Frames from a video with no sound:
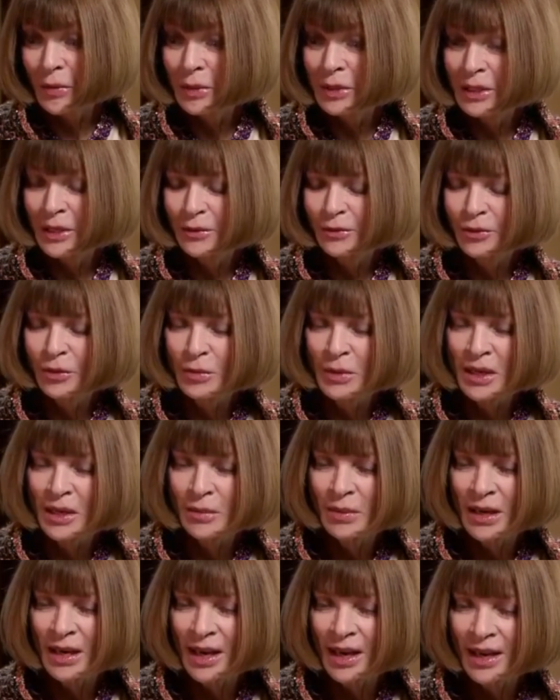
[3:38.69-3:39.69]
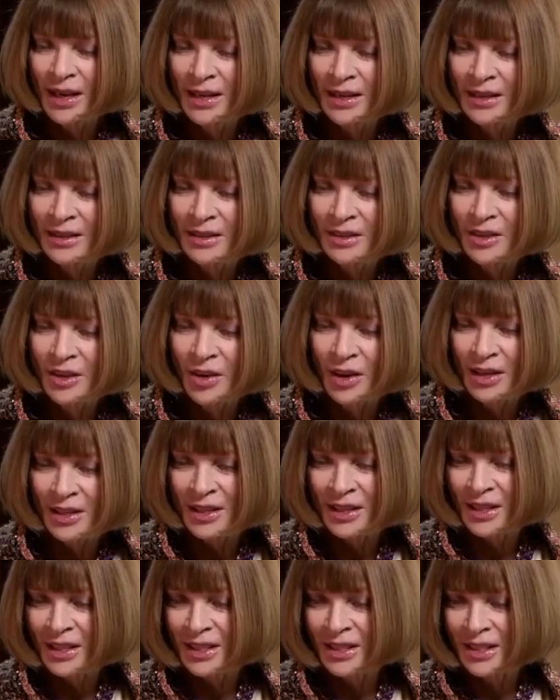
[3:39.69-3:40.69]
it for me. But I
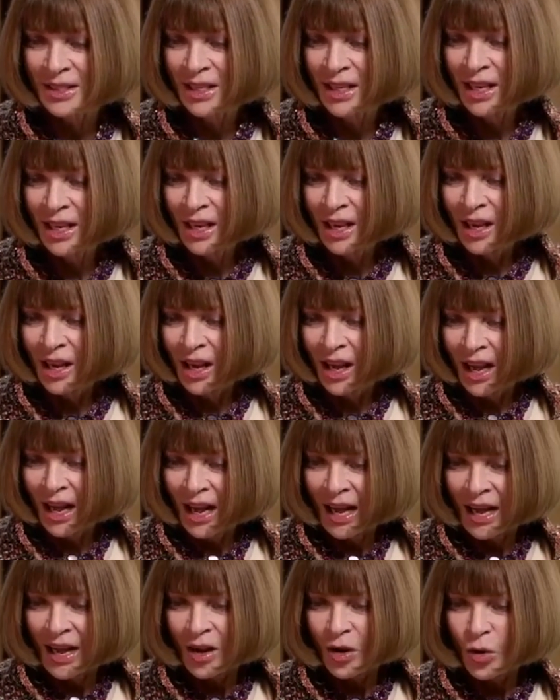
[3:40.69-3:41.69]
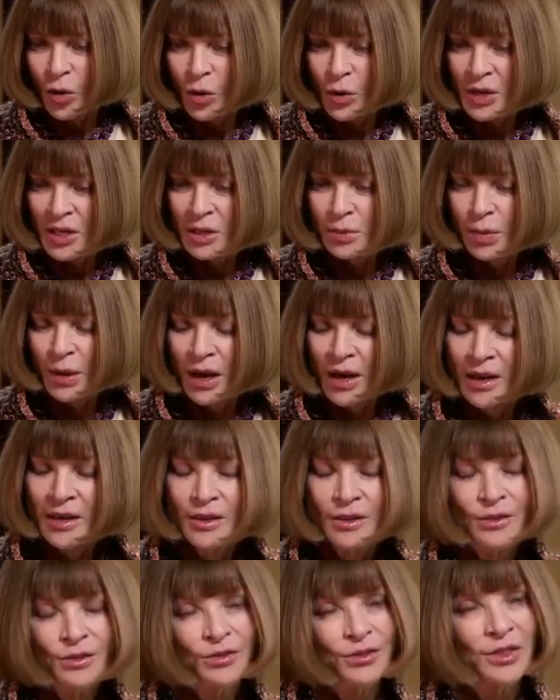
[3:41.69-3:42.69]
think it's always part
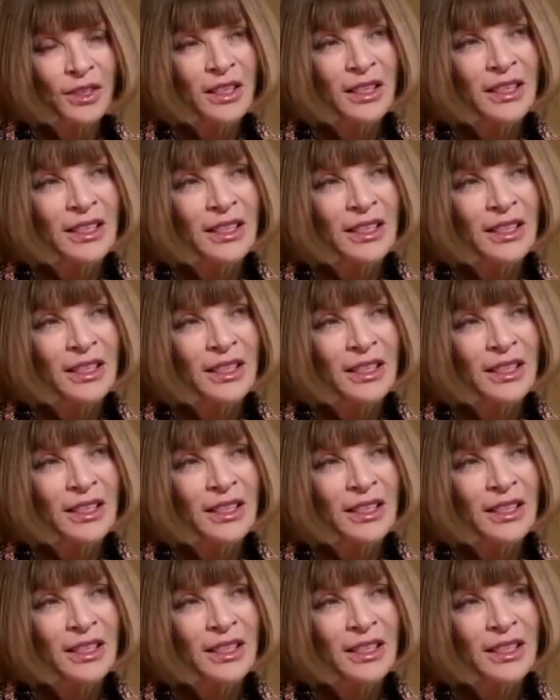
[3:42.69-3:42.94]
of